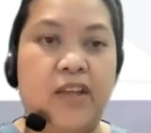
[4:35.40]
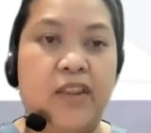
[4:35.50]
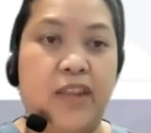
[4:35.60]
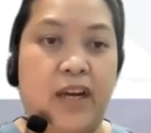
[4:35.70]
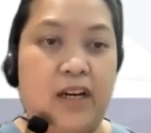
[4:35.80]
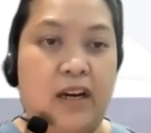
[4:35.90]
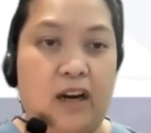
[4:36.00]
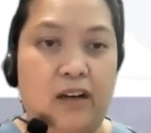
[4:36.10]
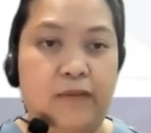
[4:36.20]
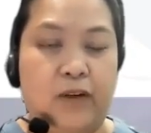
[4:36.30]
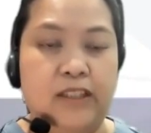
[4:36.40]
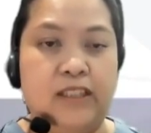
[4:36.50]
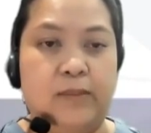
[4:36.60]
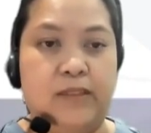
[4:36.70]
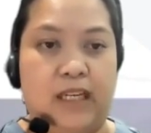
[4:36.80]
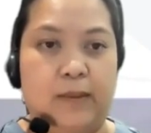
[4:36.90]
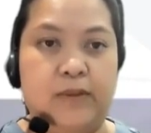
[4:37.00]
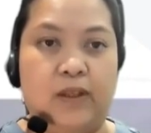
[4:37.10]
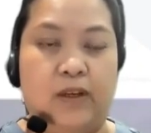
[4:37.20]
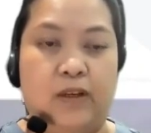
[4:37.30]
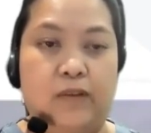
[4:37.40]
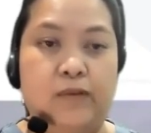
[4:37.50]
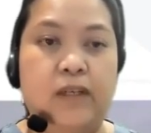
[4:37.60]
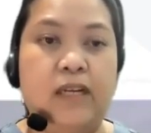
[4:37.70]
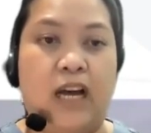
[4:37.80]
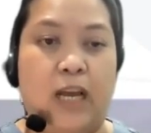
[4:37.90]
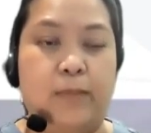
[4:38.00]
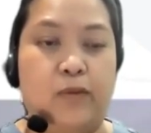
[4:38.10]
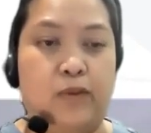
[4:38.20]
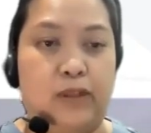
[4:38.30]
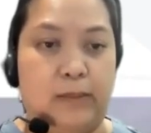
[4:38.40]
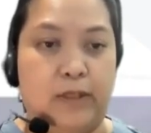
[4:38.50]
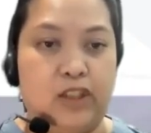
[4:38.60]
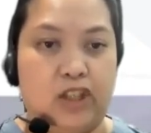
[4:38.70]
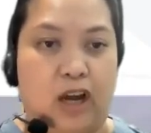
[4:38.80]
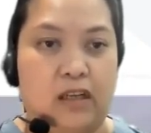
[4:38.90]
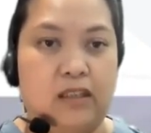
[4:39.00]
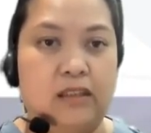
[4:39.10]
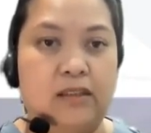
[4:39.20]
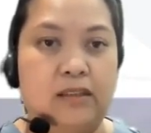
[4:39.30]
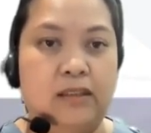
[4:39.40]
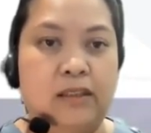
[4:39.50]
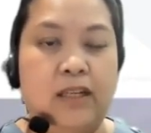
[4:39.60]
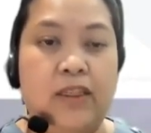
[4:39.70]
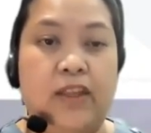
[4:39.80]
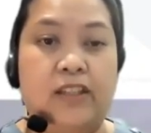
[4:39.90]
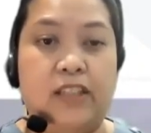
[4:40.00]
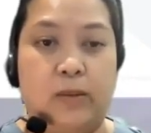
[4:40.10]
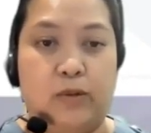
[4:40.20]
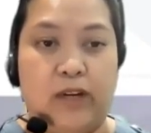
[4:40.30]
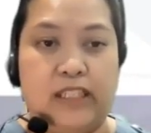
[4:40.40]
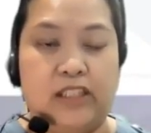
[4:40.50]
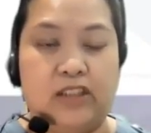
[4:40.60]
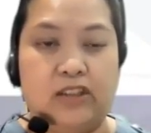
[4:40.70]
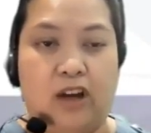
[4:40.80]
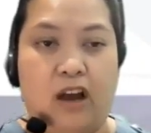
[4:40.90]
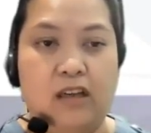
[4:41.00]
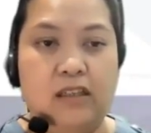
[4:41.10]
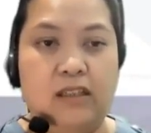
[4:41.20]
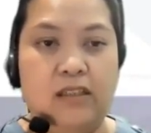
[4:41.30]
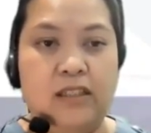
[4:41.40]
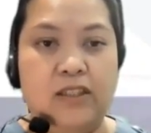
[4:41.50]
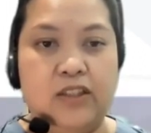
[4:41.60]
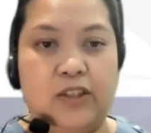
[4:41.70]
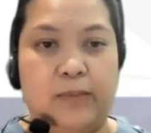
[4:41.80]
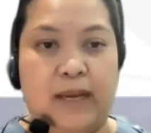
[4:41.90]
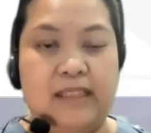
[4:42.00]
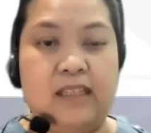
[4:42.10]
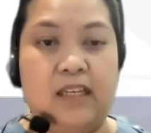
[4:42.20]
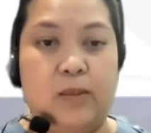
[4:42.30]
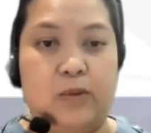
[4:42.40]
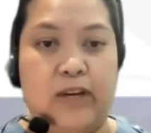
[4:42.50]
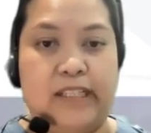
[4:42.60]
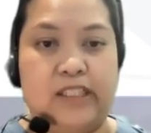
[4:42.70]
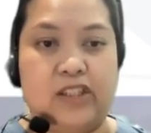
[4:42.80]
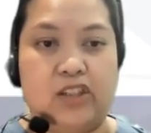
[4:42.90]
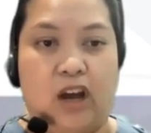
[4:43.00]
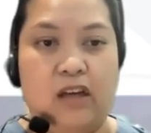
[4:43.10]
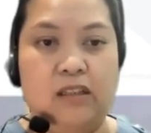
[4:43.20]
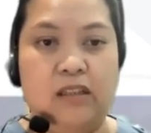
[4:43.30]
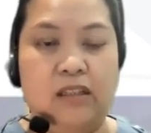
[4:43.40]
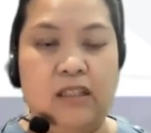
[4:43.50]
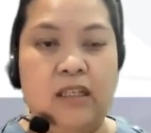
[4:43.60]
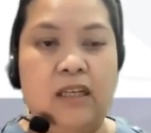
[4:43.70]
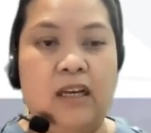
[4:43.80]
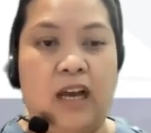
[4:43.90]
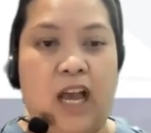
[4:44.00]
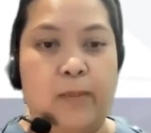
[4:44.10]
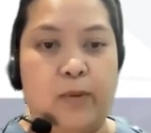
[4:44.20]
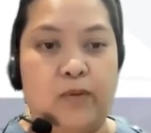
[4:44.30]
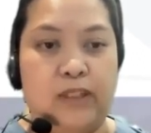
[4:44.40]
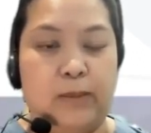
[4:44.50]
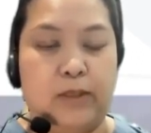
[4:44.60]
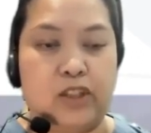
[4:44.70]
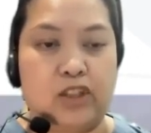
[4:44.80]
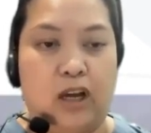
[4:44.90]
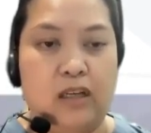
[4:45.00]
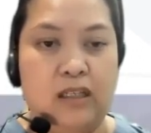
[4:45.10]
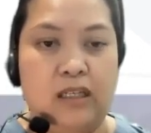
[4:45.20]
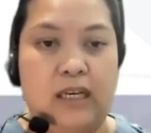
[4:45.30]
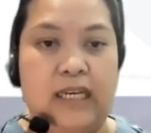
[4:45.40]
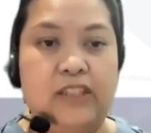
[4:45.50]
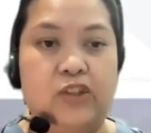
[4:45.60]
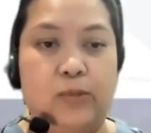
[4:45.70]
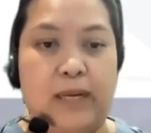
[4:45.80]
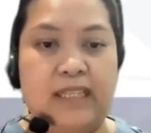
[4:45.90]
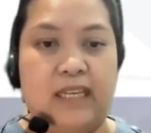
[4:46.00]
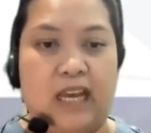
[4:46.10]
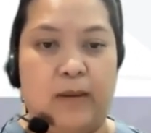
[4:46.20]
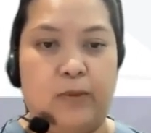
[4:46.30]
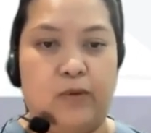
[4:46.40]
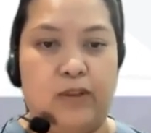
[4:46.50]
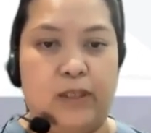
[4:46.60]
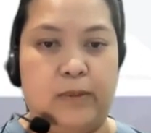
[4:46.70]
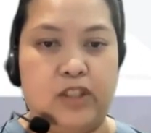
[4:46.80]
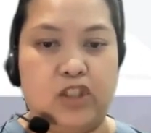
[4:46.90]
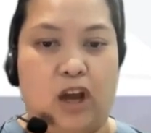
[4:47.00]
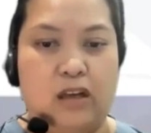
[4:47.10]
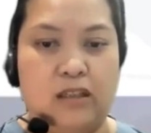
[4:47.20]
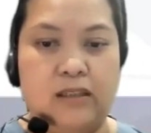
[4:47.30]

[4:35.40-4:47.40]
There are four subtypes of hypovolemic shock. There's hemorrhagic shock, traumatic hemorrhagic shock, hypovolemic shock, and traumatic hypovolemic shock.